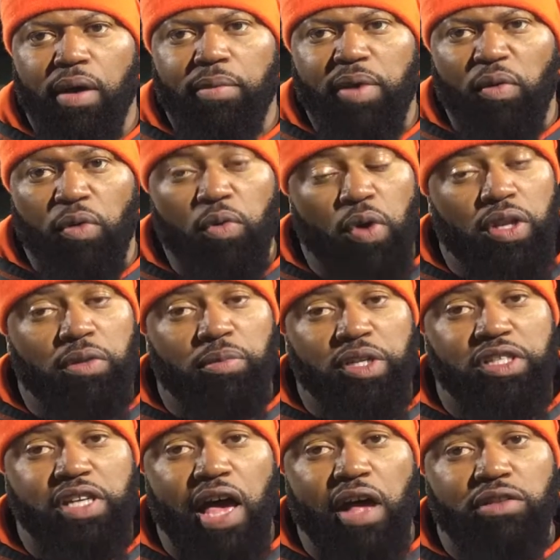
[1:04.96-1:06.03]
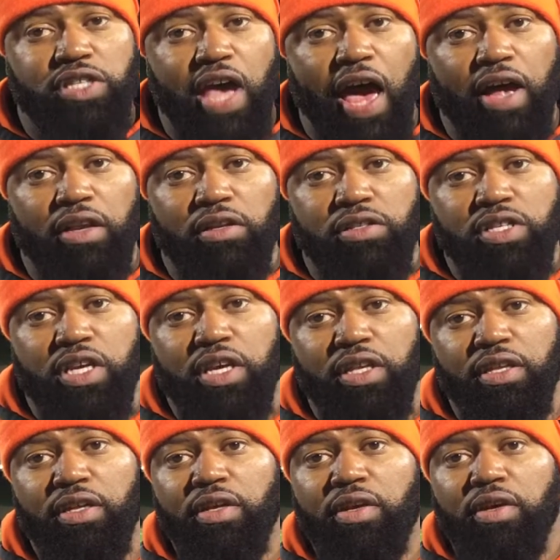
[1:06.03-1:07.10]
And we wanted to be sound tacklers.
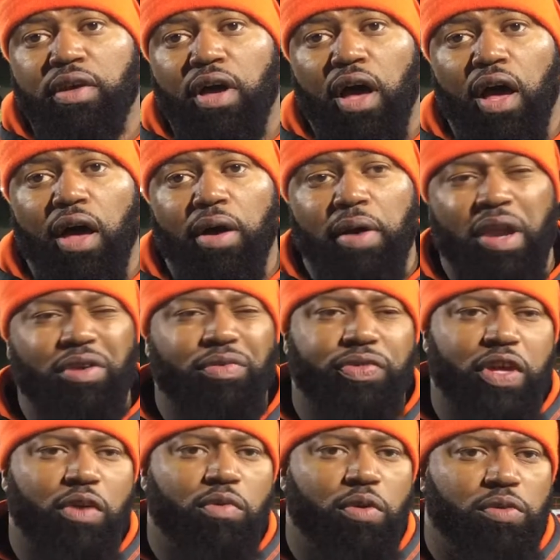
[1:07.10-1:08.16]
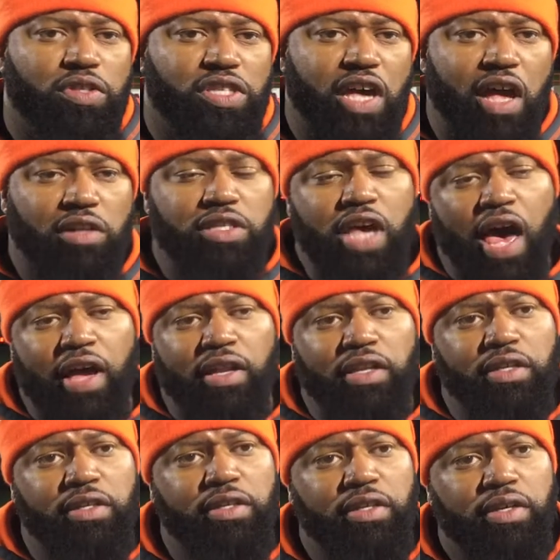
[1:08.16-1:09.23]
And I don't think we were sound
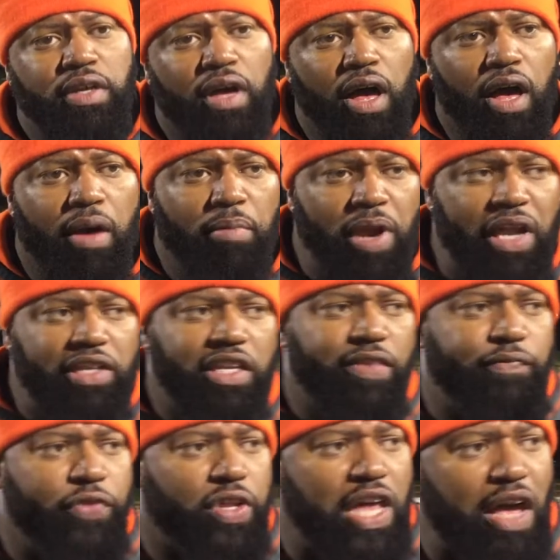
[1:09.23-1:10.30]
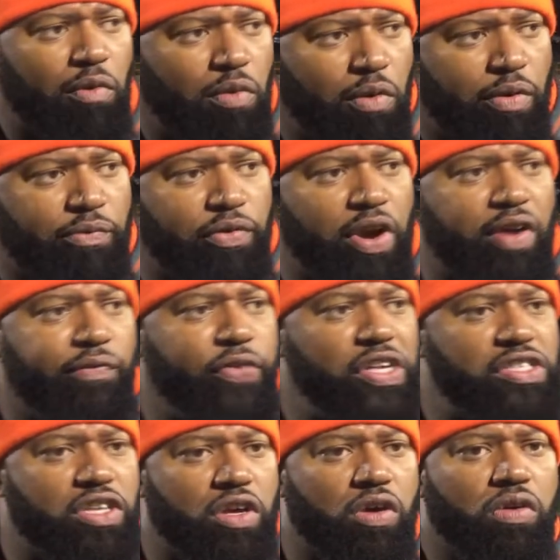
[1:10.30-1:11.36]
tackling. But I did feel like we were very
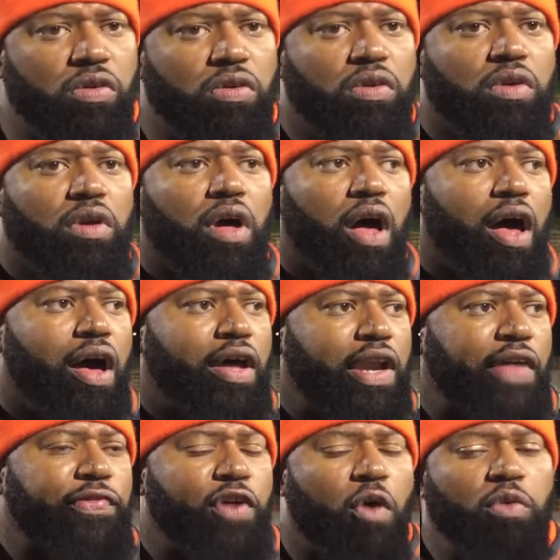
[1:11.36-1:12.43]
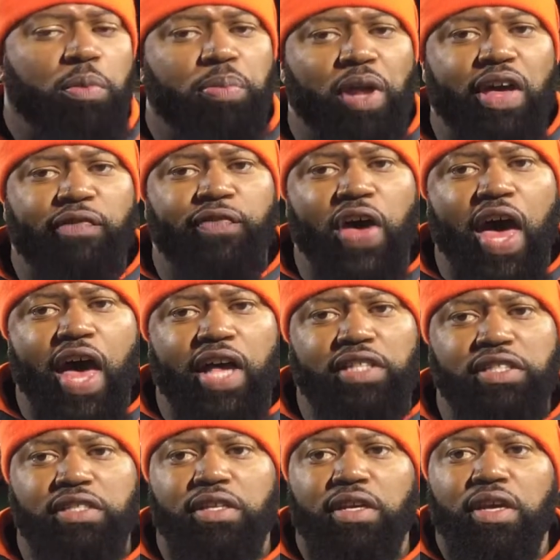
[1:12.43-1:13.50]
physical. And I thought we played
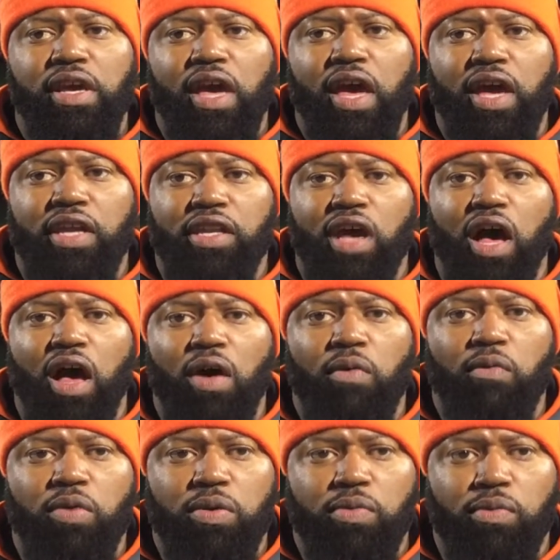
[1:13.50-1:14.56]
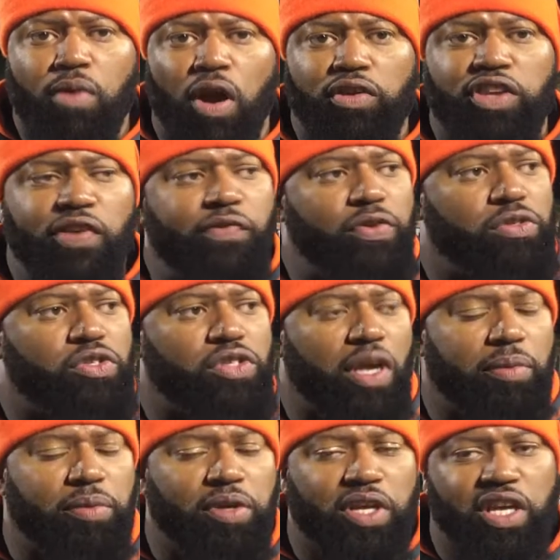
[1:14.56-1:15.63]
fast. And our defense was
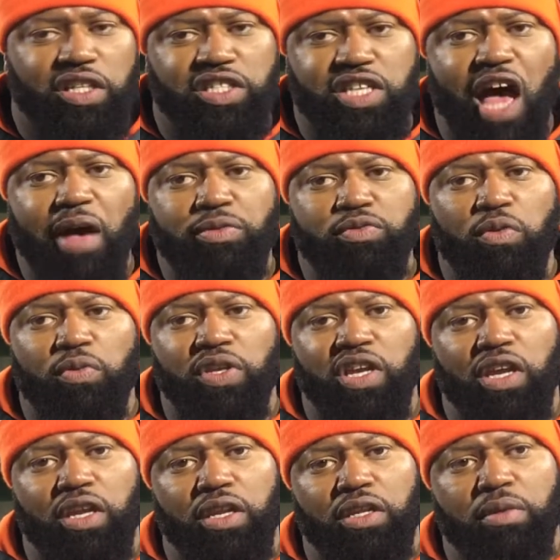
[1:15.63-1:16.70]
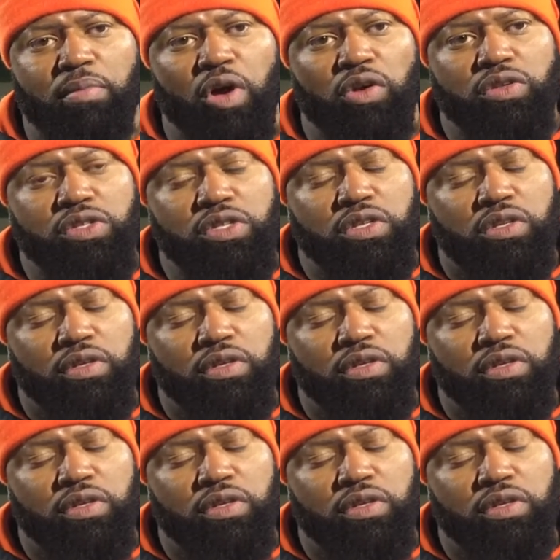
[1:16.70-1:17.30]
able to get stops when we needed it the most.